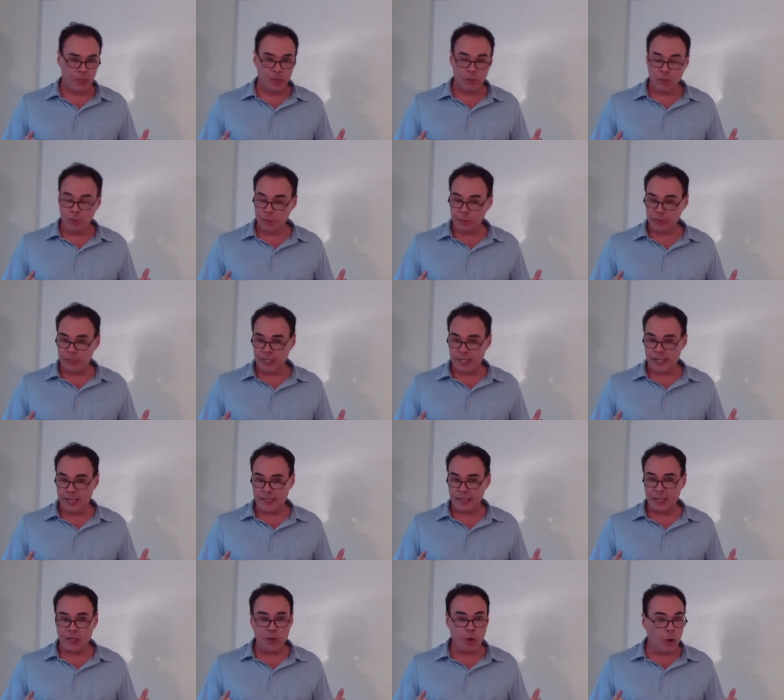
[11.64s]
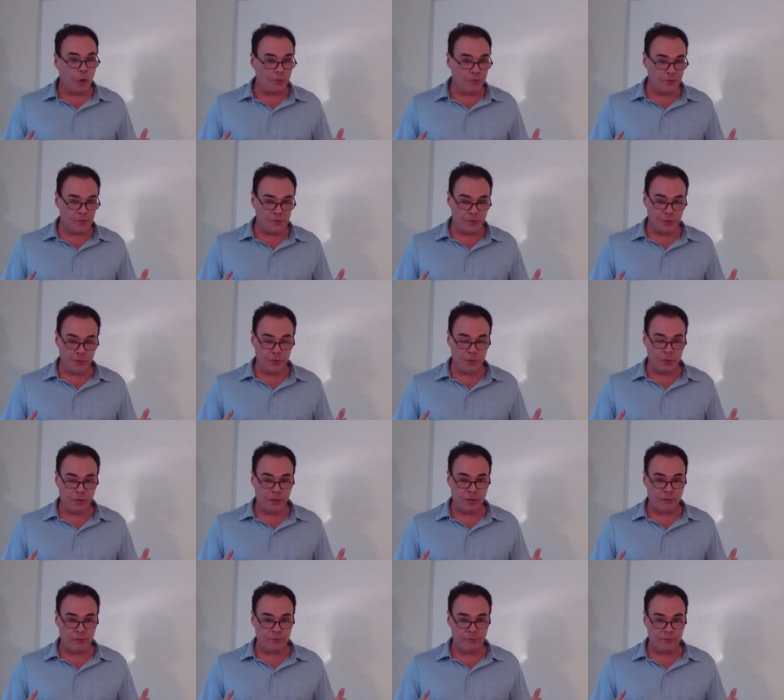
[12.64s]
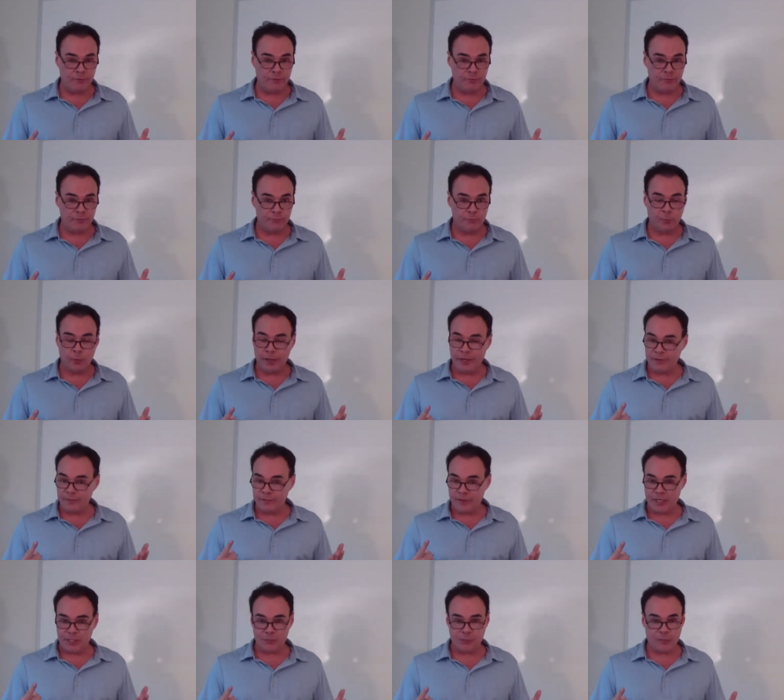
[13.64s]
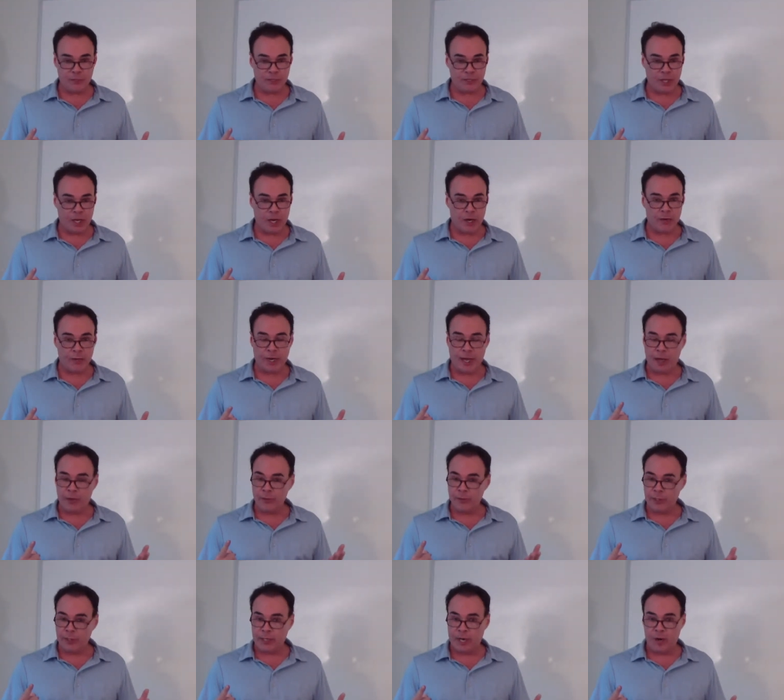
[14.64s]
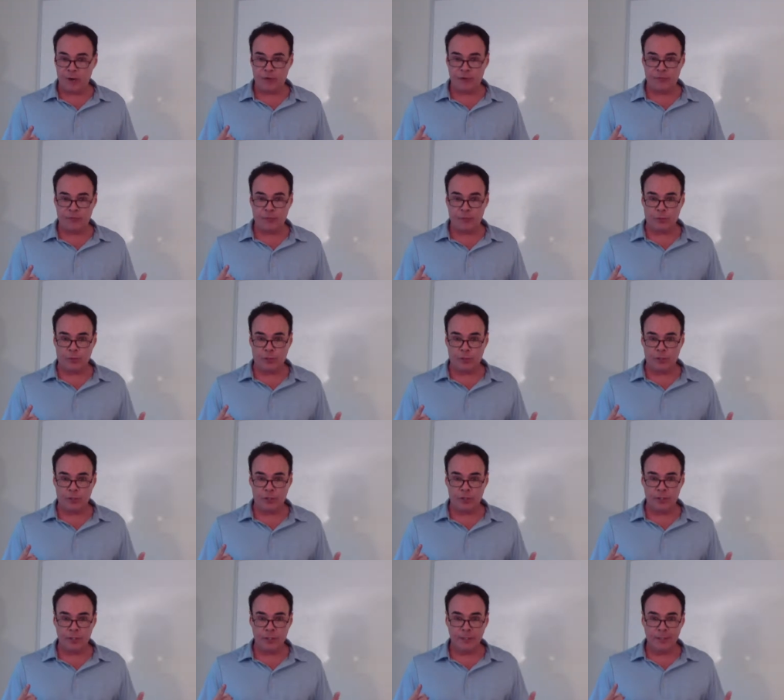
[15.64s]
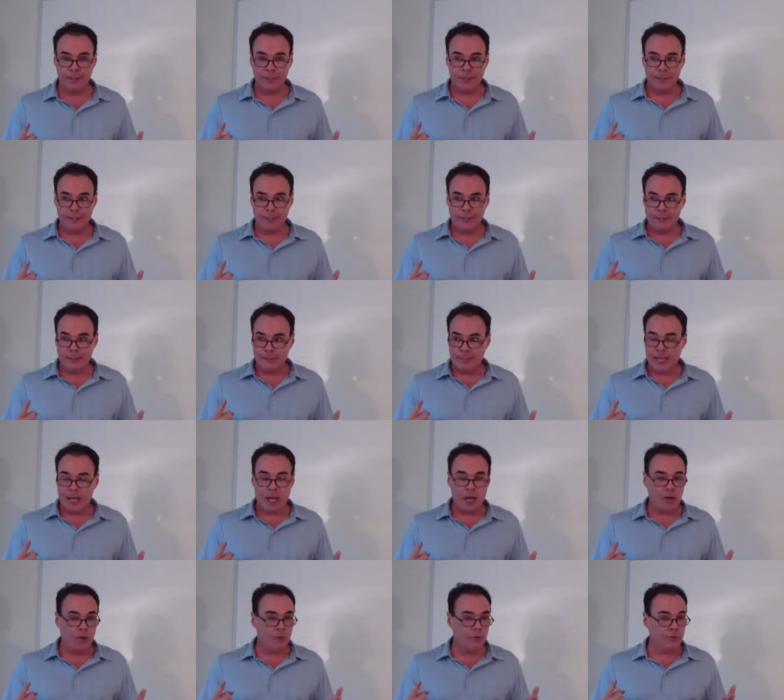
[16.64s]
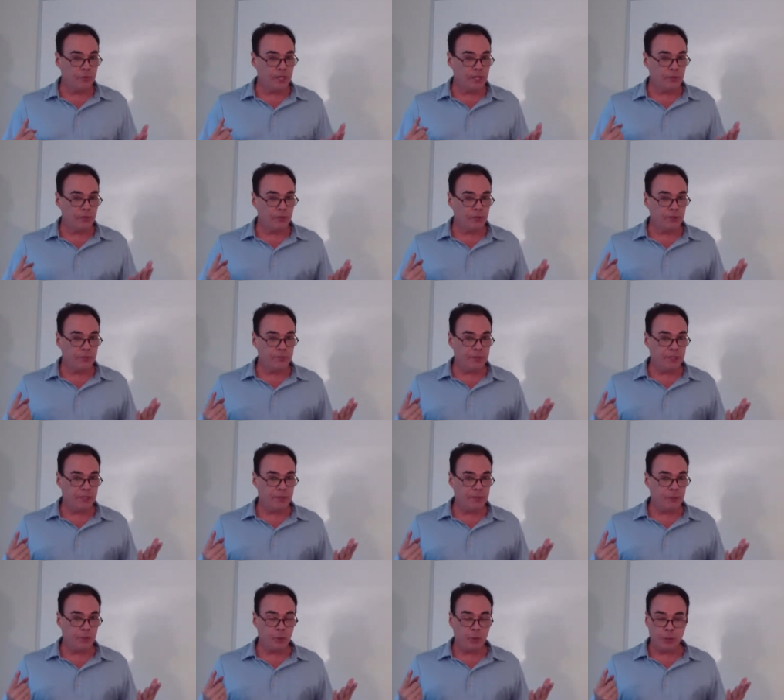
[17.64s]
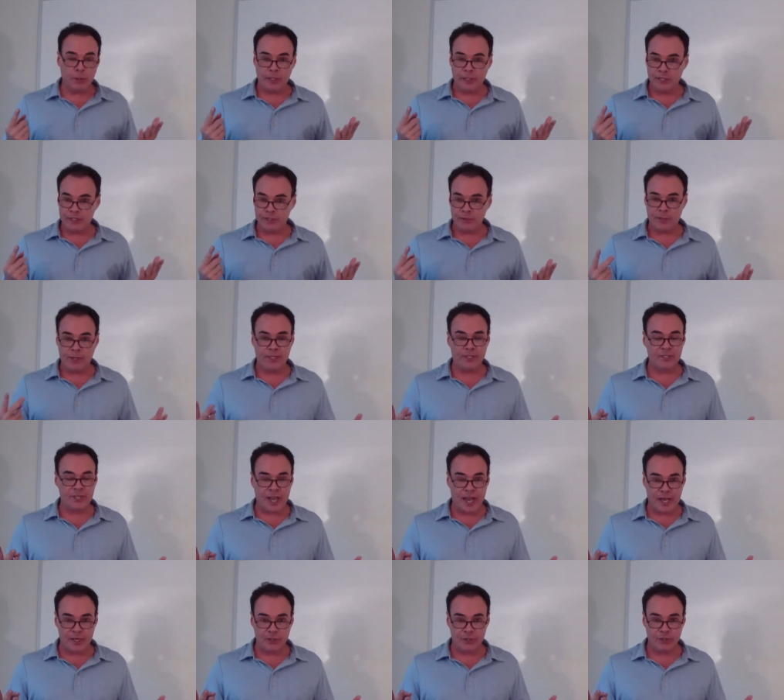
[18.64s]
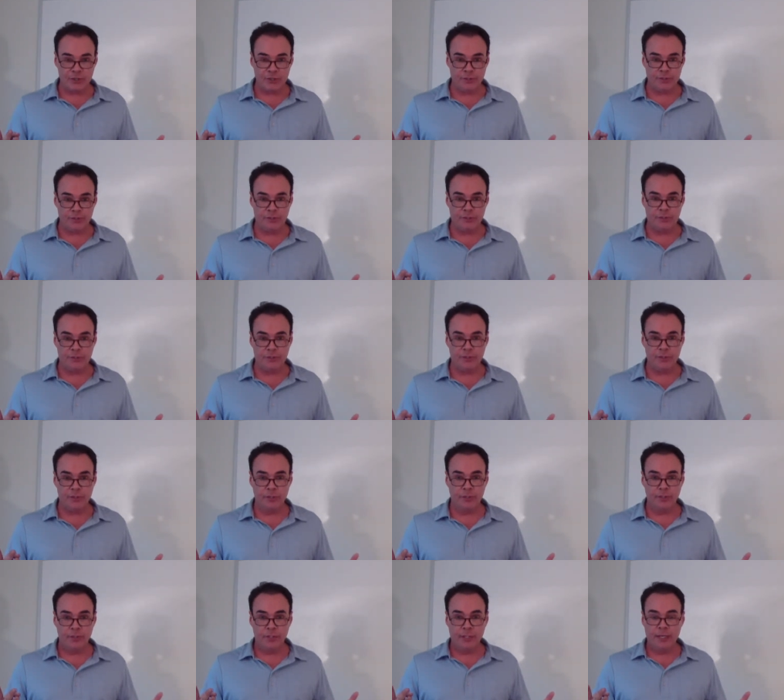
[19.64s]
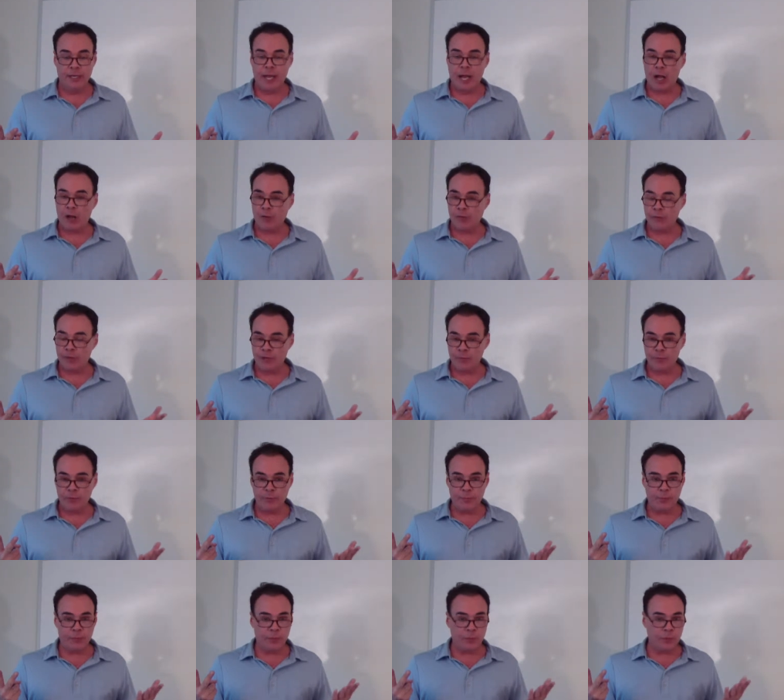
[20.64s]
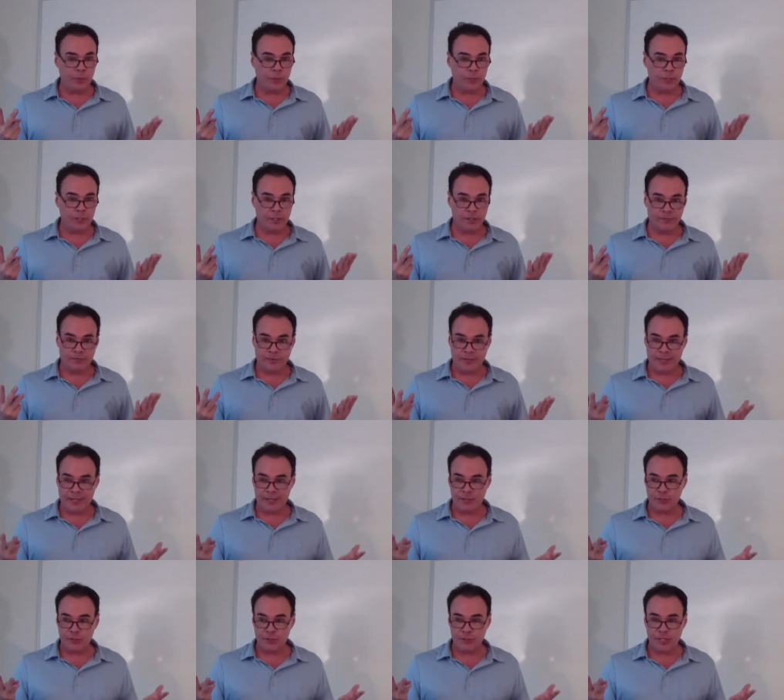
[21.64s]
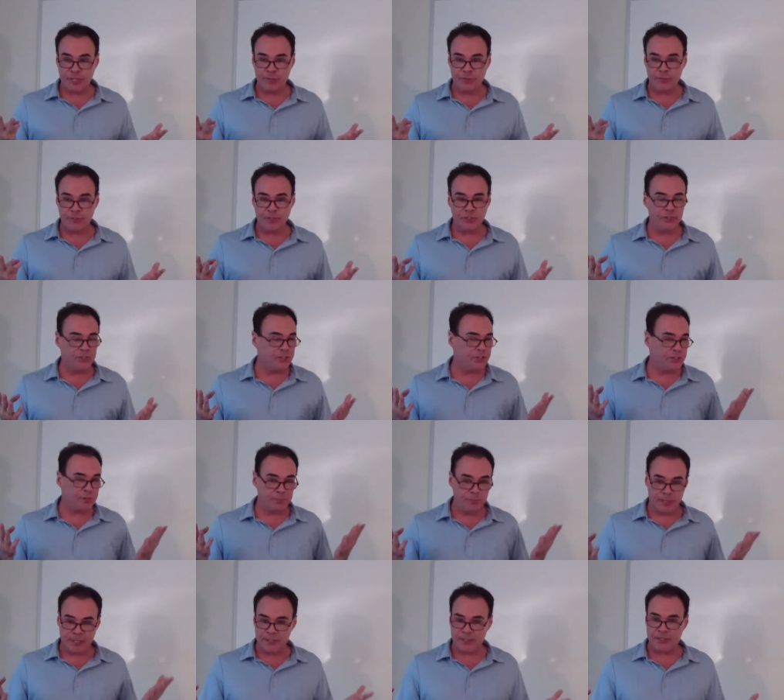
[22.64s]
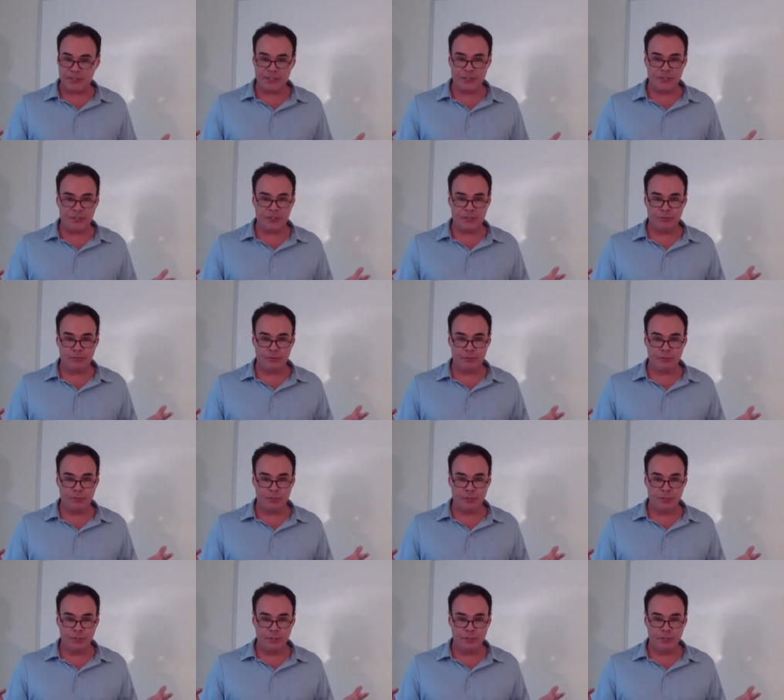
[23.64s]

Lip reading: looked at an overview of what investments are and how they're accounted for, how they would be recorded as transactions, how they would be recorded in the financial statements, and just some basic issues.